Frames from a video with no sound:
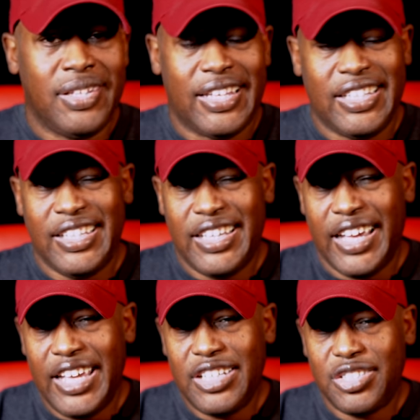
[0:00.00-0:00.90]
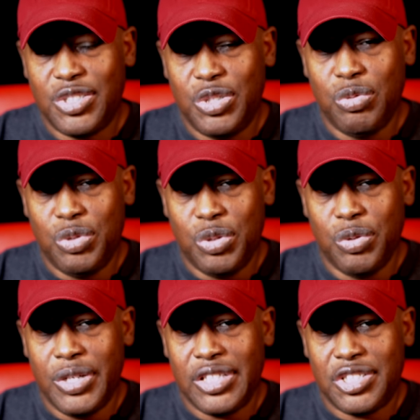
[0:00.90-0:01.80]
that in case you
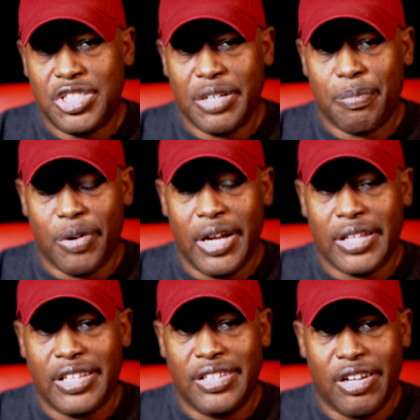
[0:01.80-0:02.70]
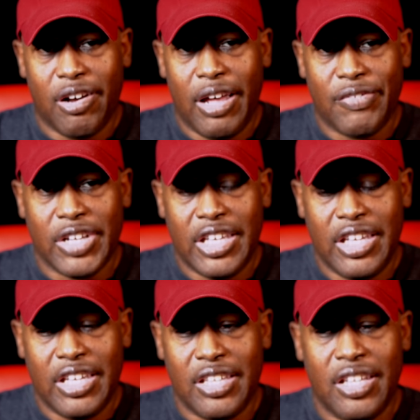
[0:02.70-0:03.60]
do get a chick pregnant and y'all have a
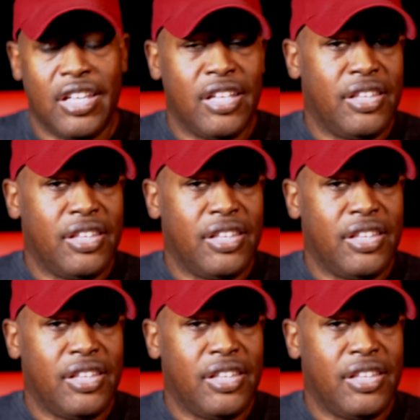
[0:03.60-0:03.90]
kid,